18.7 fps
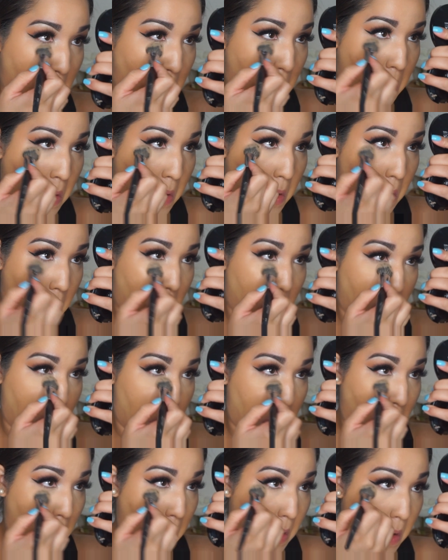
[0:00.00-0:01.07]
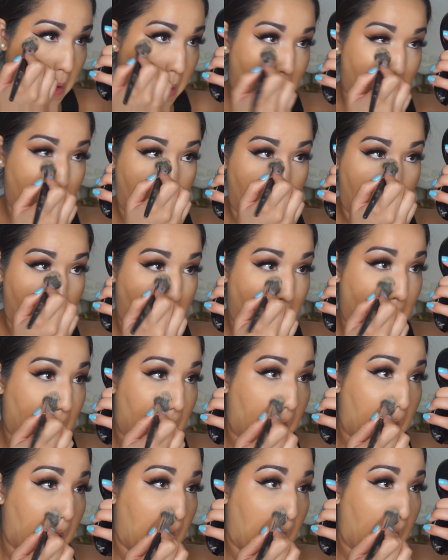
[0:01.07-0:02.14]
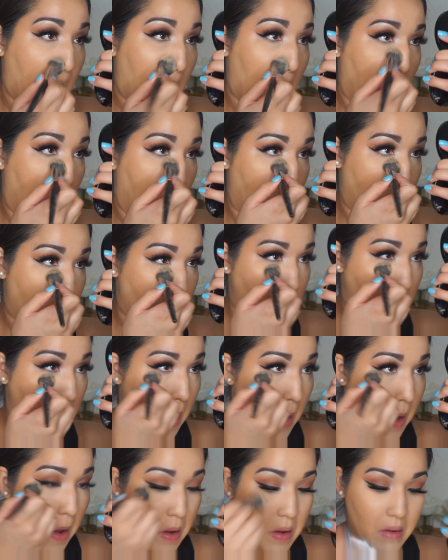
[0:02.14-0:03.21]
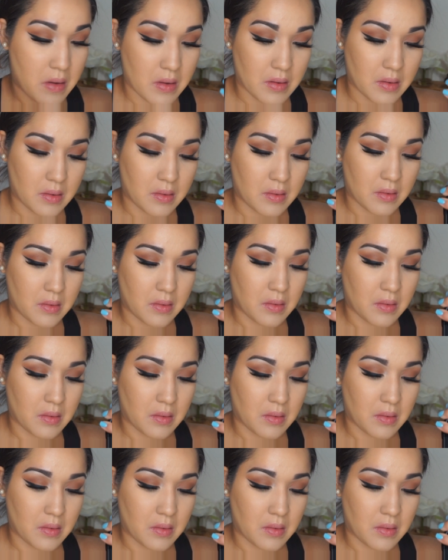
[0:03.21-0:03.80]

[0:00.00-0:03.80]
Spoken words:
be setting my under eyes and my entire face with the RCMA